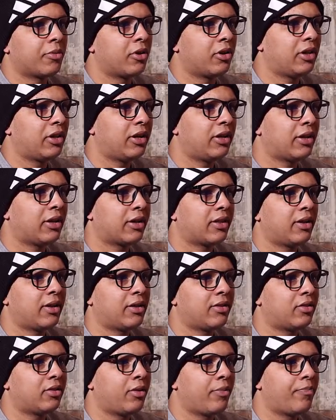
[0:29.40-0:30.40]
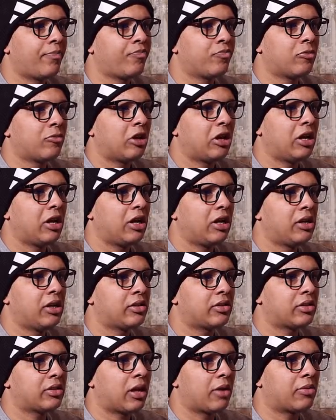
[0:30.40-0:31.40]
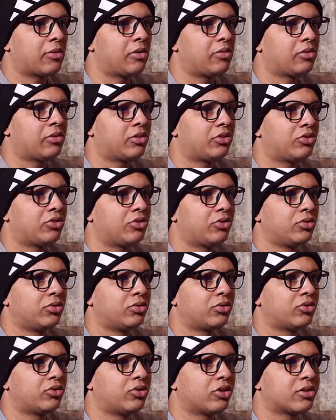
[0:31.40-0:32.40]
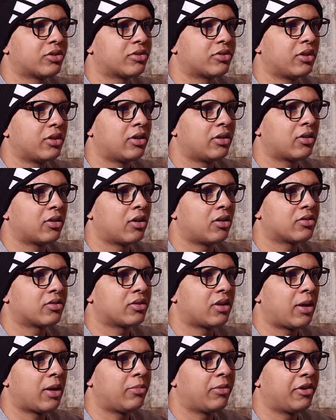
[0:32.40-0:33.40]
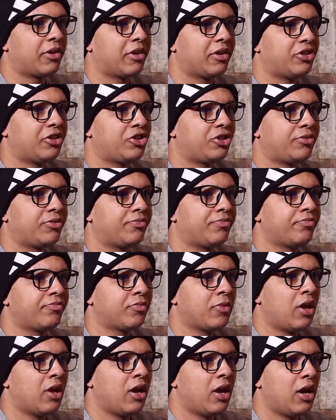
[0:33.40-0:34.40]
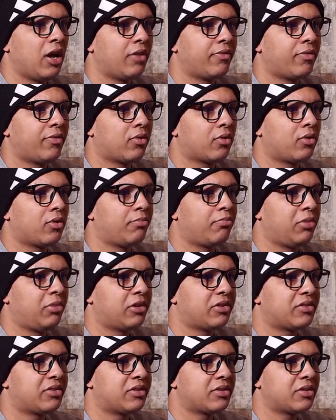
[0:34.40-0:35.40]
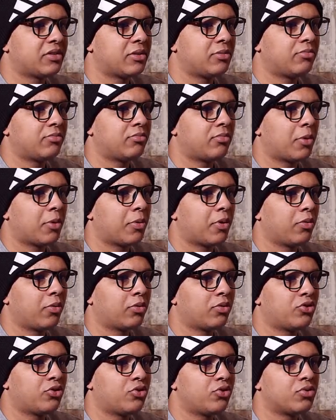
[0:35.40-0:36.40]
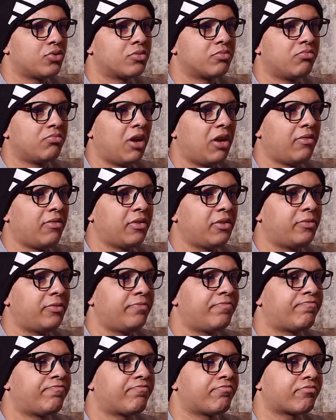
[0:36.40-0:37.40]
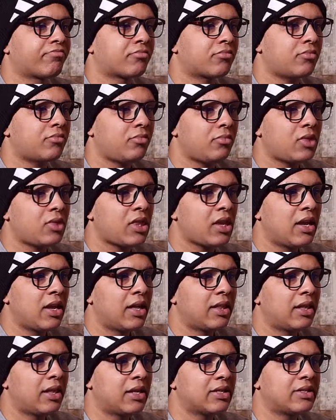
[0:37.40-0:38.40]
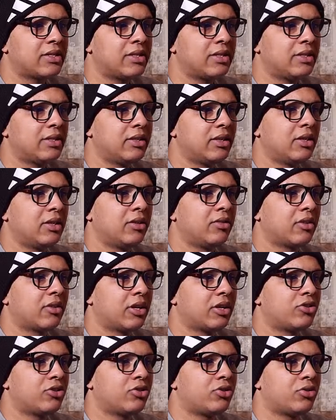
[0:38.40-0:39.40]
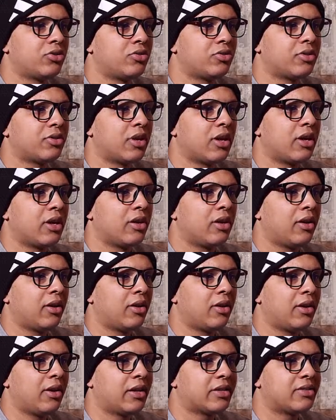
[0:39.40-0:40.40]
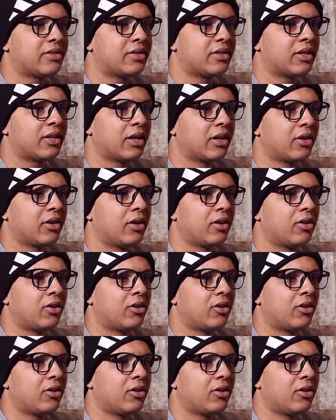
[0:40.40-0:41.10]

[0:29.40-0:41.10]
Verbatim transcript: Kotlin like that and I'm going to choose just a console application. And for the build system, I'm going to choose Maven. And lastly, you can choose an SDK.